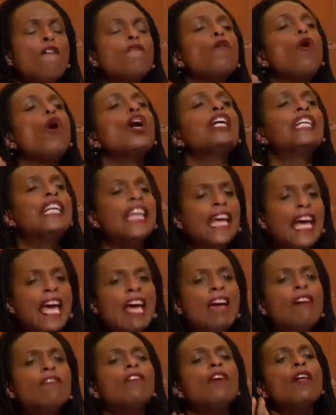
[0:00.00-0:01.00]

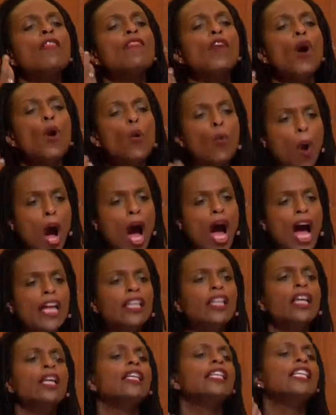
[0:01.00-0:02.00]
forgive the
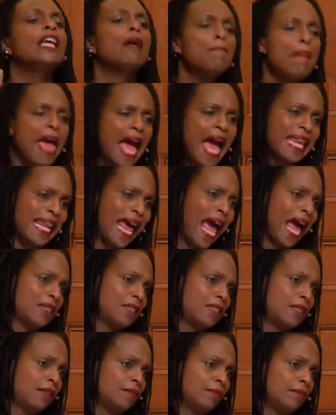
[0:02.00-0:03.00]
one you're mad
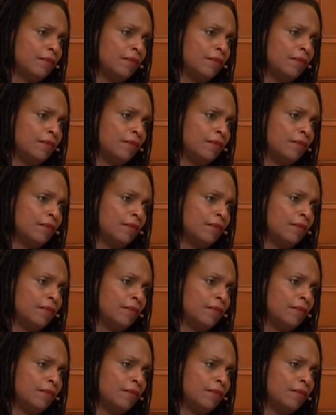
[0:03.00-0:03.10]
at.